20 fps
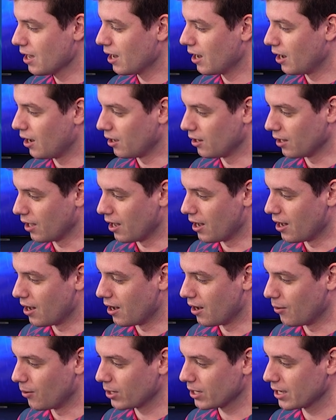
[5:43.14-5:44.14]

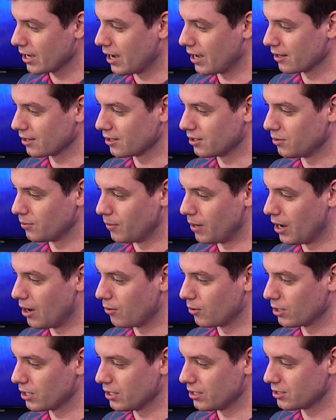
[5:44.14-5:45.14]
Hawaii Island,
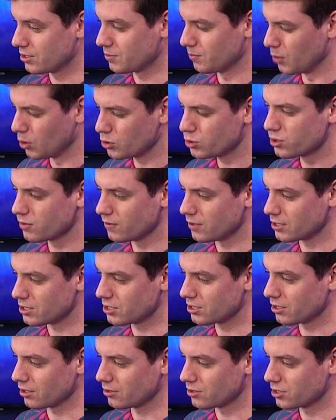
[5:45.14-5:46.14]
Maui. It's most of it
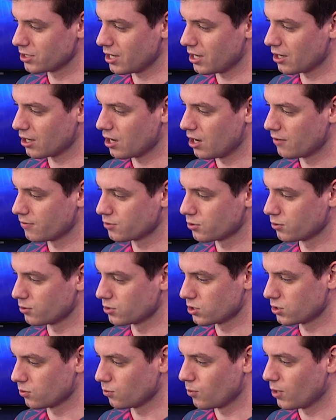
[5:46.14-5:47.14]
still staying off
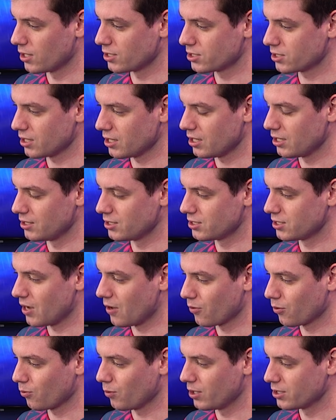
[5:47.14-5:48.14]
towards the west and
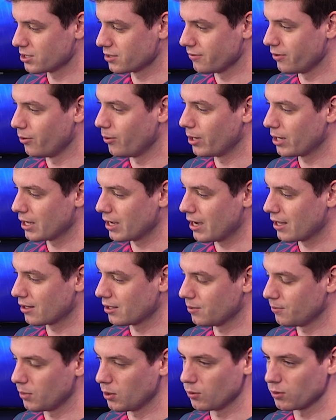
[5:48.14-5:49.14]
southwest of Hawaii
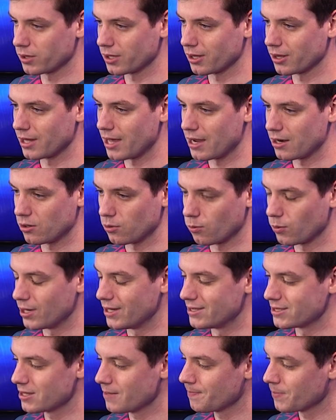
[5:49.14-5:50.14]
Island, but with the lighter
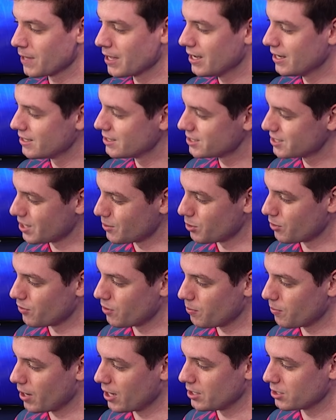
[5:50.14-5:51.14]
winds, some of
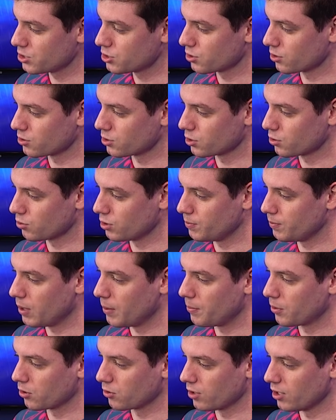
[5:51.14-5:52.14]
it might start to creep
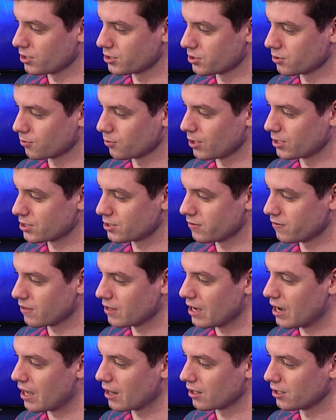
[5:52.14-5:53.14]
up across the rest of
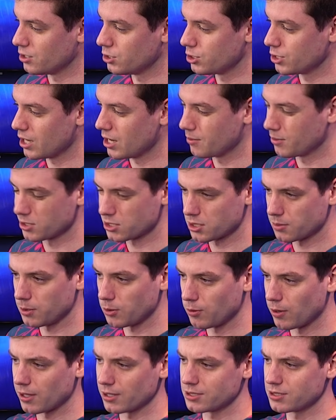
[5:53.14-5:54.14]
the island chain, but it's going to
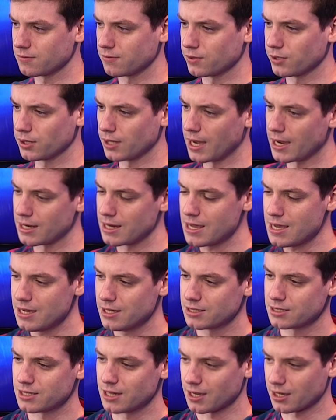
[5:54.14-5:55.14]
be relatively light.
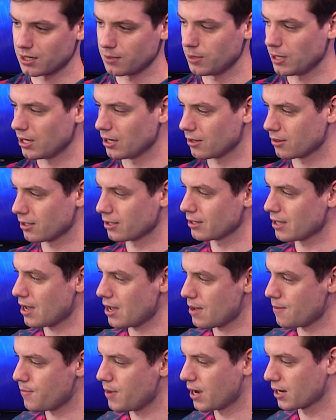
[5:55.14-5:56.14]
It's not going to be anything
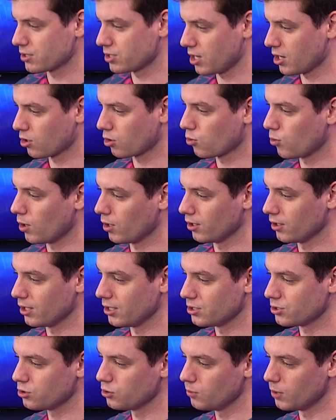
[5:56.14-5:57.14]
that impacts air
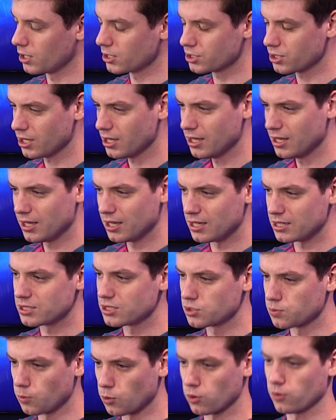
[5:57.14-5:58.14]
quality too much. This
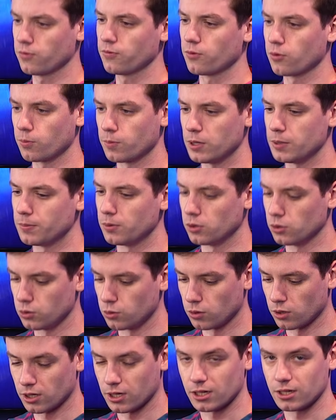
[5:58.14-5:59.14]
is more for people
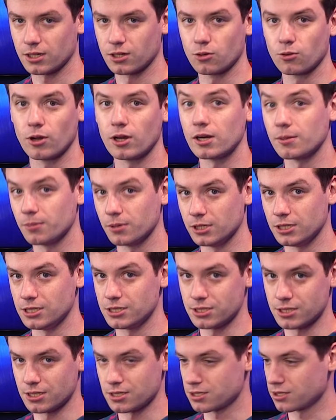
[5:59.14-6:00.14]
who are incredibly
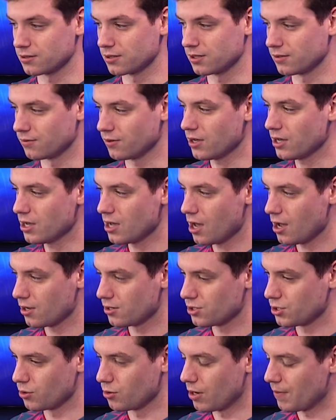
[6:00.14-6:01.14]
sensitive
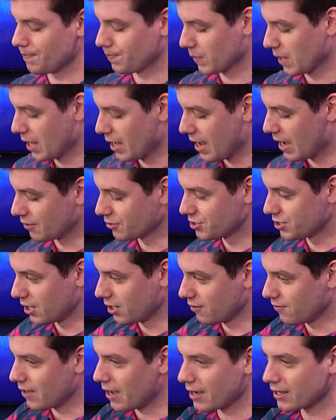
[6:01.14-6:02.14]
to it.
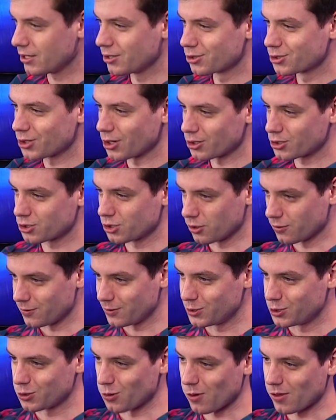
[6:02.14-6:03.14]
Outside of that, here's our surf
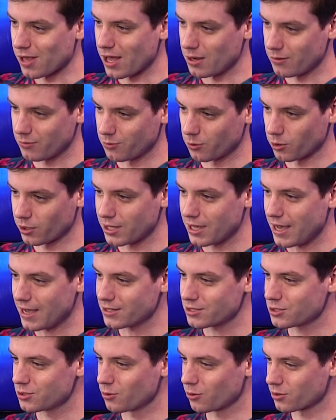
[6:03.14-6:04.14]
and shoreline
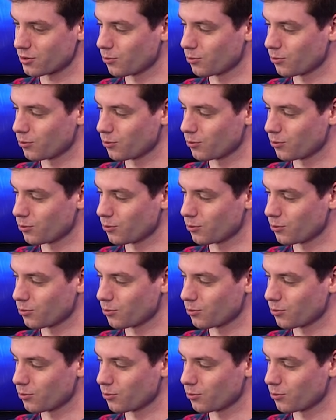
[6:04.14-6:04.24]
forecast. North